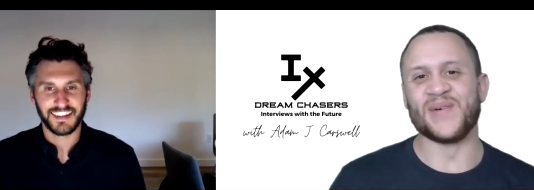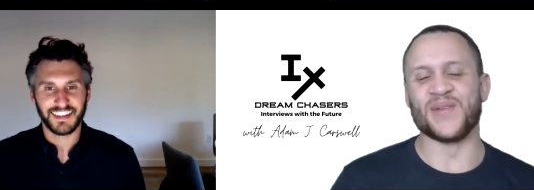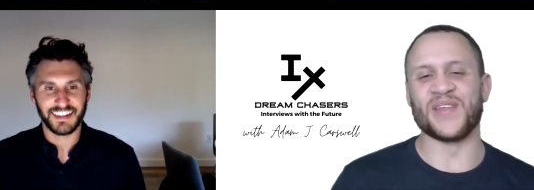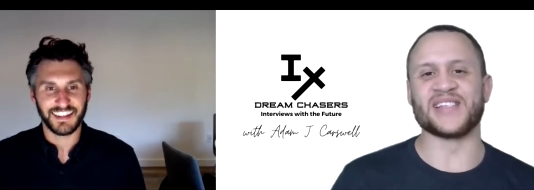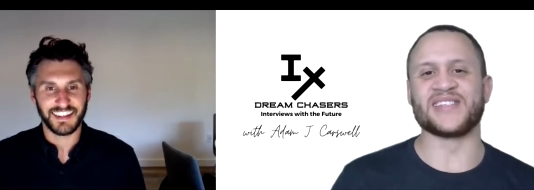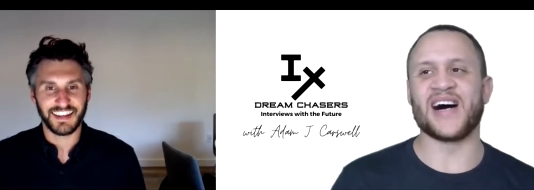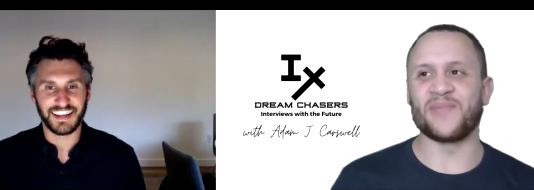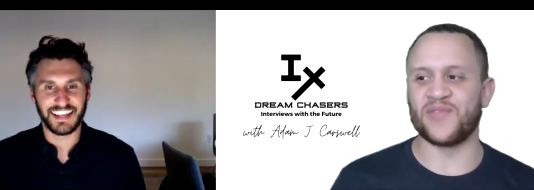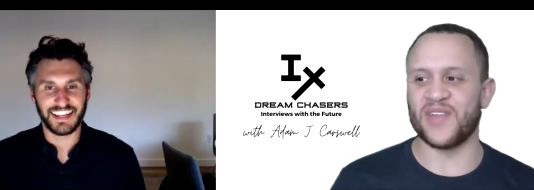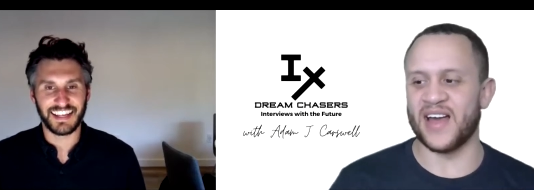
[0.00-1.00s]
Speaker 1: well, then on top
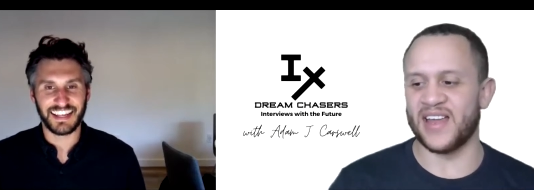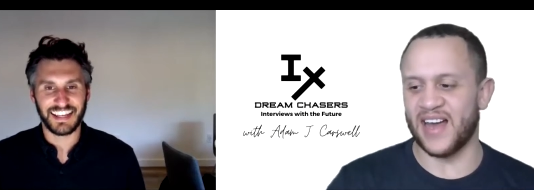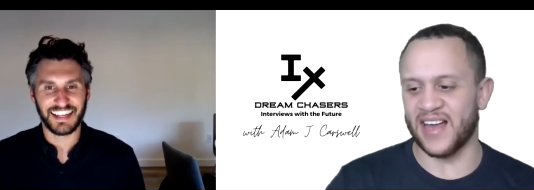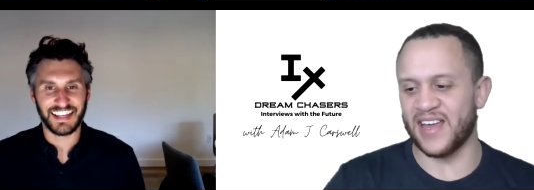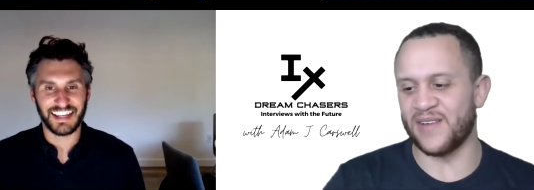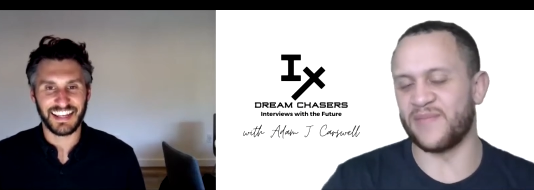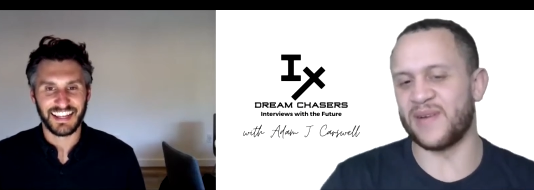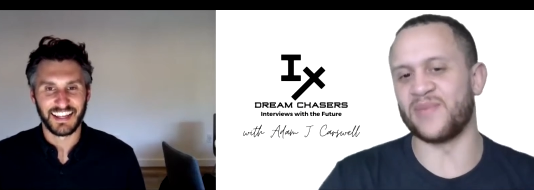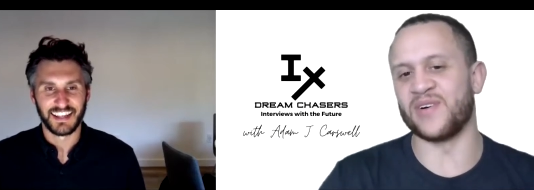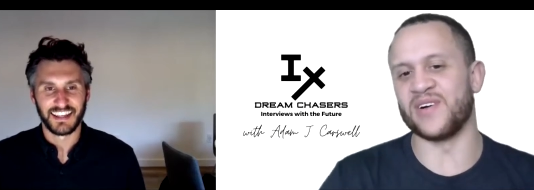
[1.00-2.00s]
of that, I can't
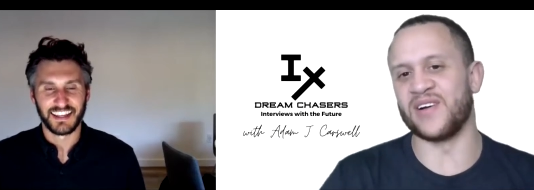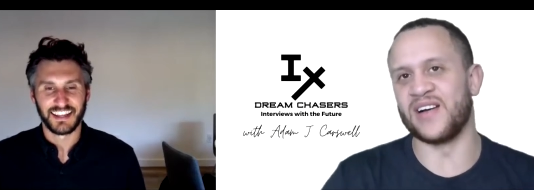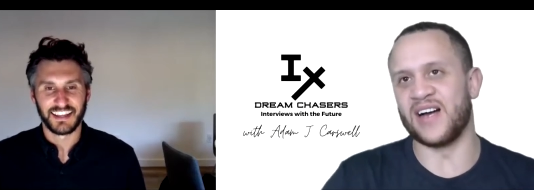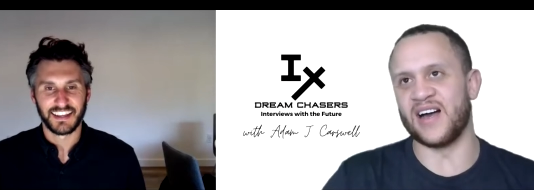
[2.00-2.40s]
remember.